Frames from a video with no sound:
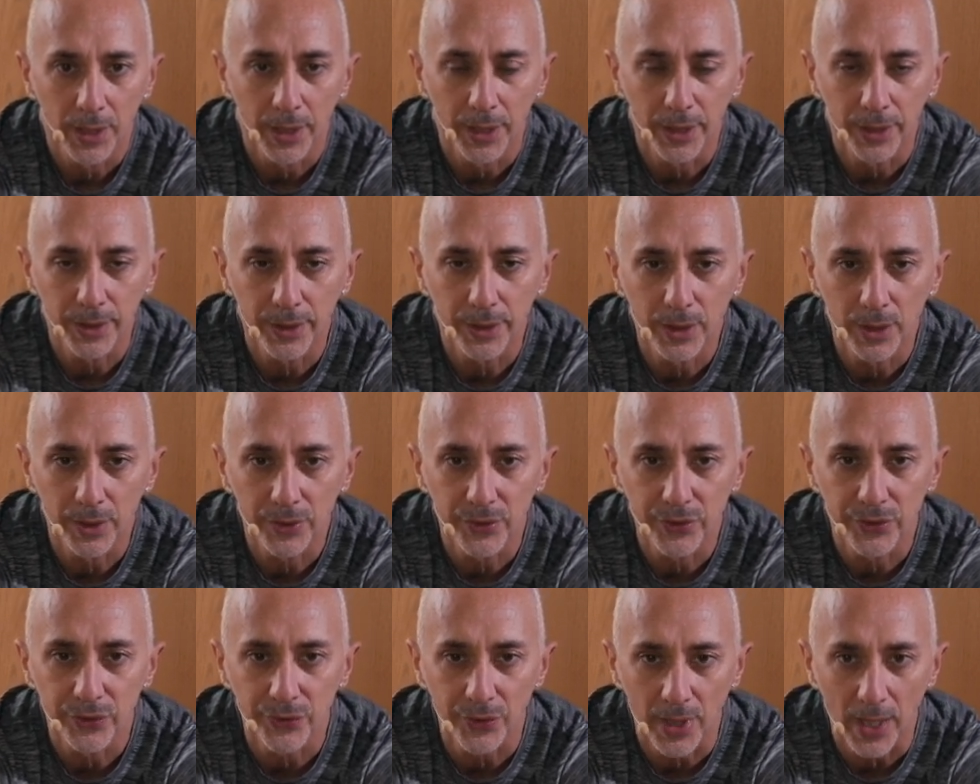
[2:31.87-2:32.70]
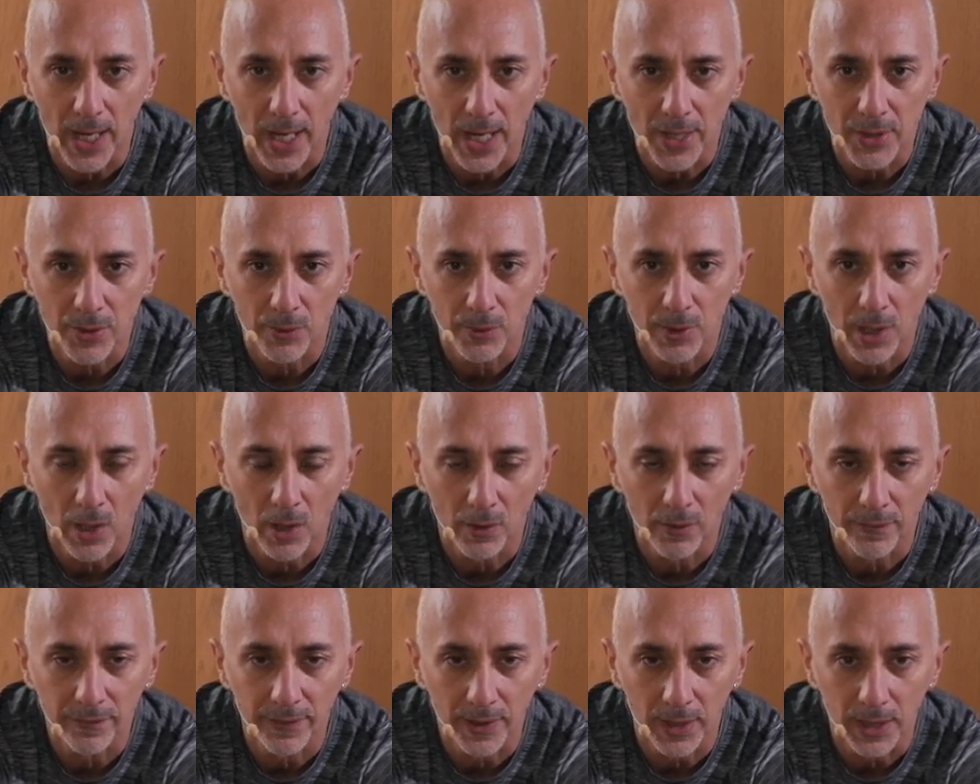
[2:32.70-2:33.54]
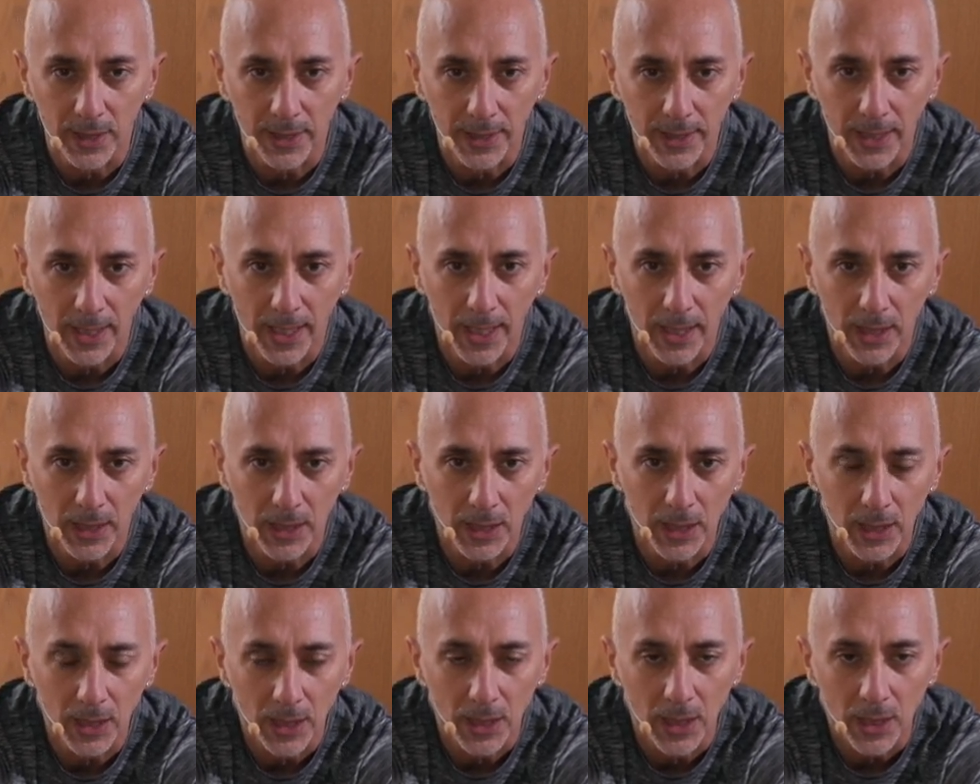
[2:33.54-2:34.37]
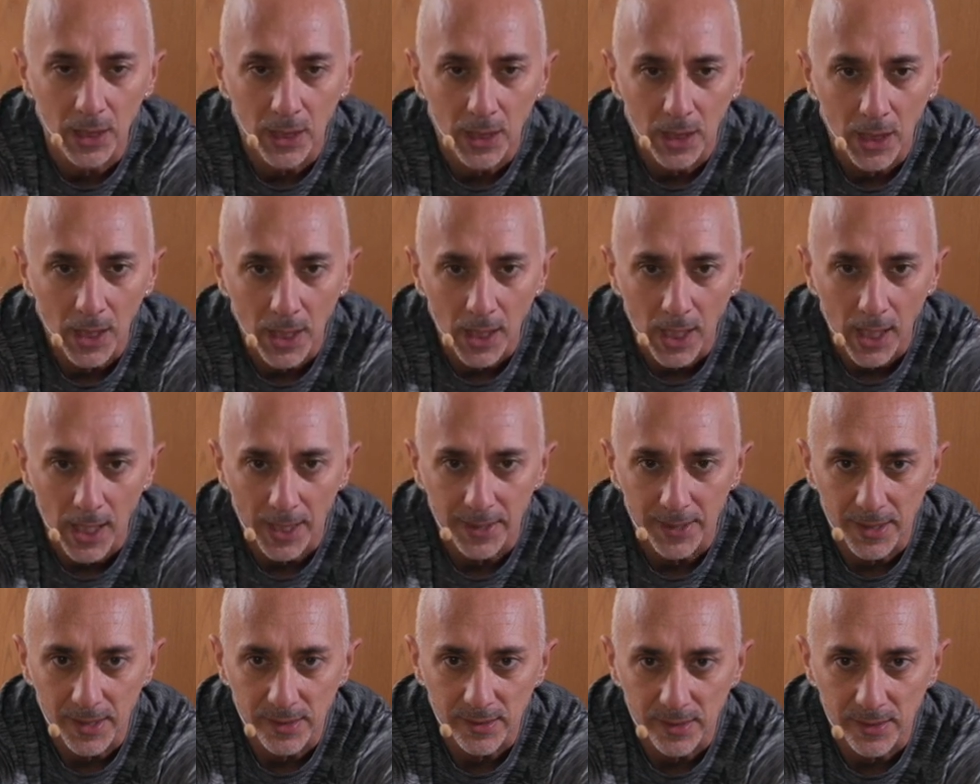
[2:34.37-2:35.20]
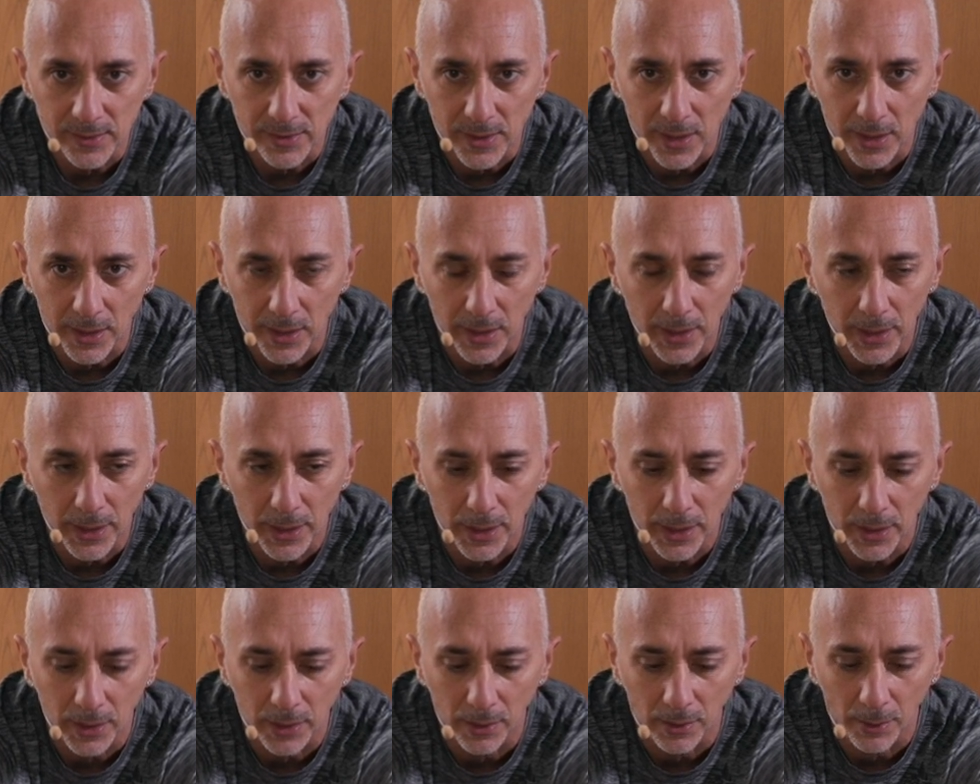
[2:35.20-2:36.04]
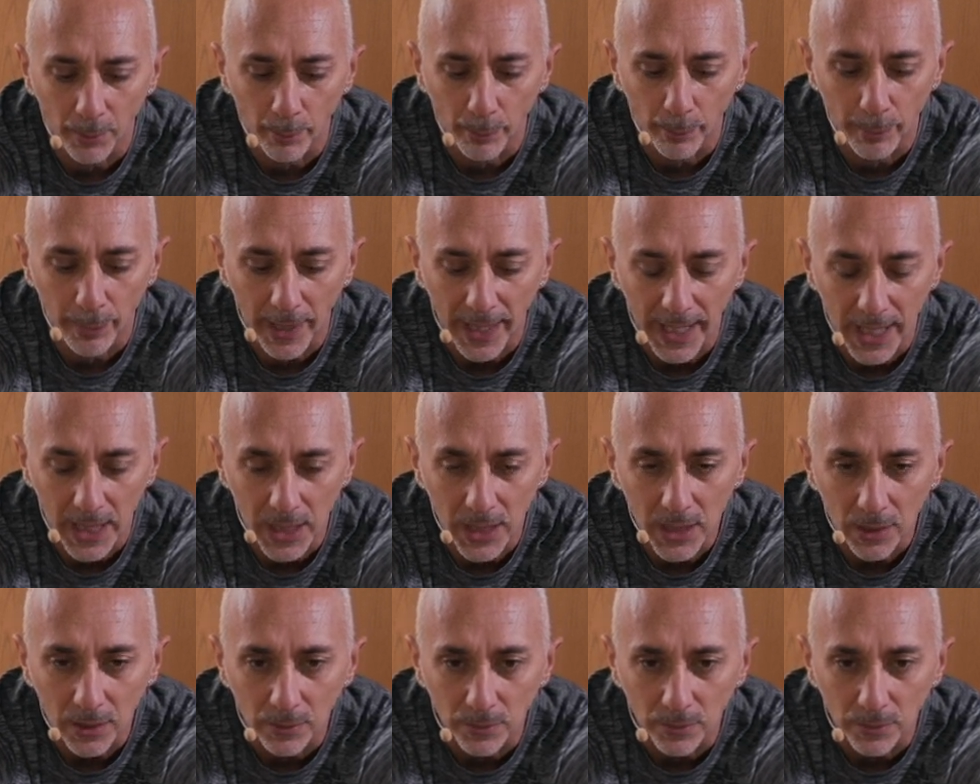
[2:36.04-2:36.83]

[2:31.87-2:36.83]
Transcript: a good stretch without feeling any unnecessary pain.